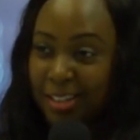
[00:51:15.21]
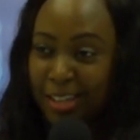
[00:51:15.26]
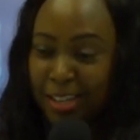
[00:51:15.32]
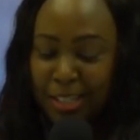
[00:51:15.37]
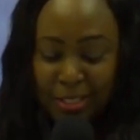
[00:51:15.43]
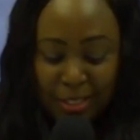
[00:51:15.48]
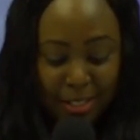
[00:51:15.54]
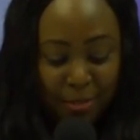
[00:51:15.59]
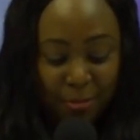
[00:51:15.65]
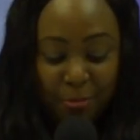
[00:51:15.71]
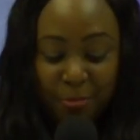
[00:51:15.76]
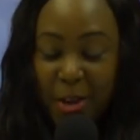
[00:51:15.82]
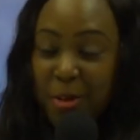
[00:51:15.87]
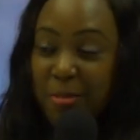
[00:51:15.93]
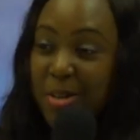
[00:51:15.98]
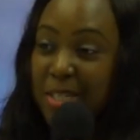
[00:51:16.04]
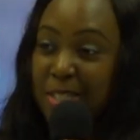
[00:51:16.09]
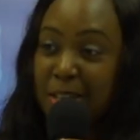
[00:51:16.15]
It's a
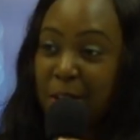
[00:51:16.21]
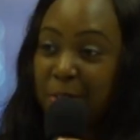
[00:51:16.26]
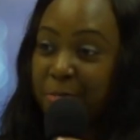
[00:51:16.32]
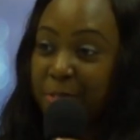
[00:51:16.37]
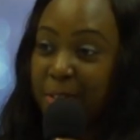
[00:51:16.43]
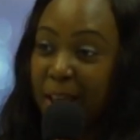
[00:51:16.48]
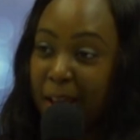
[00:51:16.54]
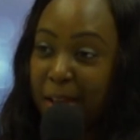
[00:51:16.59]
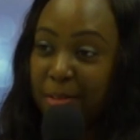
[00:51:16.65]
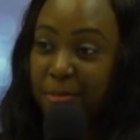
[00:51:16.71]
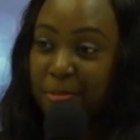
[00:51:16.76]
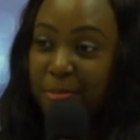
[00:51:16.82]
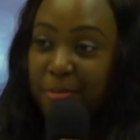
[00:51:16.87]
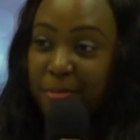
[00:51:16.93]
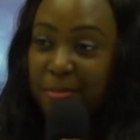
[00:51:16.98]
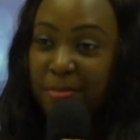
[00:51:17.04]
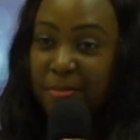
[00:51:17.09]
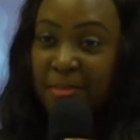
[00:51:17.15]
very tough life.
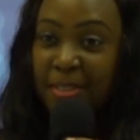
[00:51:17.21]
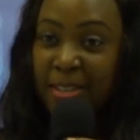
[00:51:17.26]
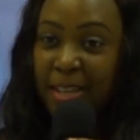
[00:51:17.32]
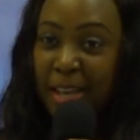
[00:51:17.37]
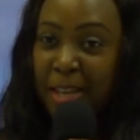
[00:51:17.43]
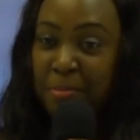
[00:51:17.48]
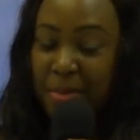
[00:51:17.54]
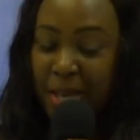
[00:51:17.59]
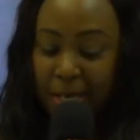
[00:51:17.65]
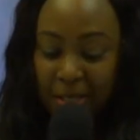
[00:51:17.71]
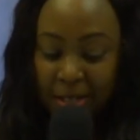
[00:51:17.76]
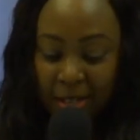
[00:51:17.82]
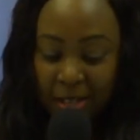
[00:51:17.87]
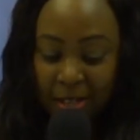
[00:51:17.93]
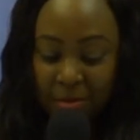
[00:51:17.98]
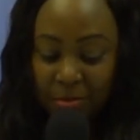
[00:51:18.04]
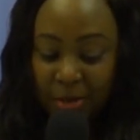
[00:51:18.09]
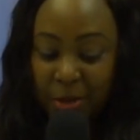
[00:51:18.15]
Amen.
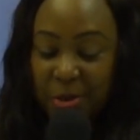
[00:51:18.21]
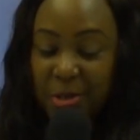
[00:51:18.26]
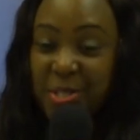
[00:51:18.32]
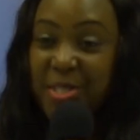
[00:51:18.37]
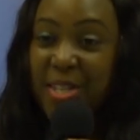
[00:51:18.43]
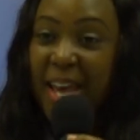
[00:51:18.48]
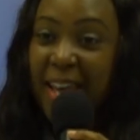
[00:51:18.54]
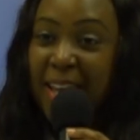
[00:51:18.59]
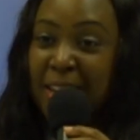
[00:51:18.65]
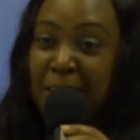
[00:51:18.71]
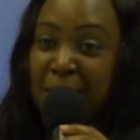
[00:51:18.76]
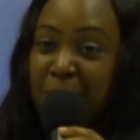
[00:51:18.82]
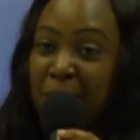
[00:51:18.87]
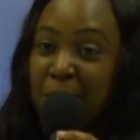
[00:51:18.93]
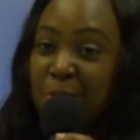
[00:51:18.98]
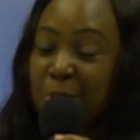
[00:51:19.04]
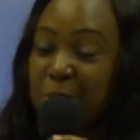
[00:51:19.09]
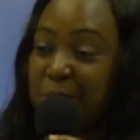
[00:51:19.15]
Because the
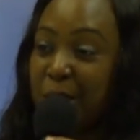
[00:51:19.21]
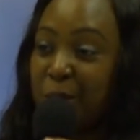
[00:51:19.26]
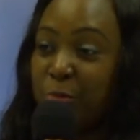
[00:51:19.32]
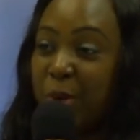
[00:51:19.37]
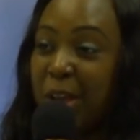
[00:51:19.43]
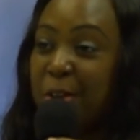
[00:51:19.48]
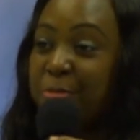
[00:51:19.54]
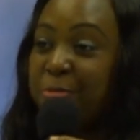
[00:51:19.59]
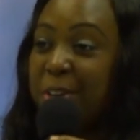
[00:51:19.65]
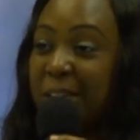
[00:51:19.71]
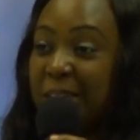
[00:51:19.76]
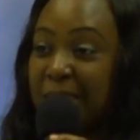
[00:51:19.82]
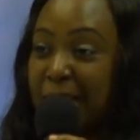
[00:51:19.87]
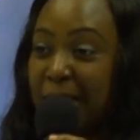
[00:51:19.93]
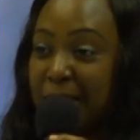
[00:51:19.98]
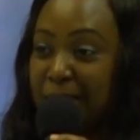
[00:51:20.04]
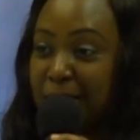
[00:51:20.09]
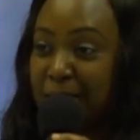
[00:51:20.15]
enemy knows that we are
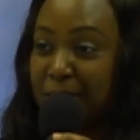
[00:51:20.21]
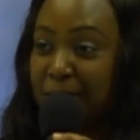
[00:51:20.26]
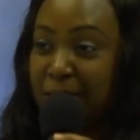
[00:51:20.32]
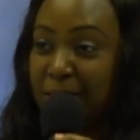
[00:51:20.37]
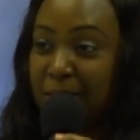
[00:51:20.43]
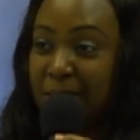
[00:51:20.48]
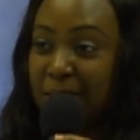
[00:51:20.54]
victors.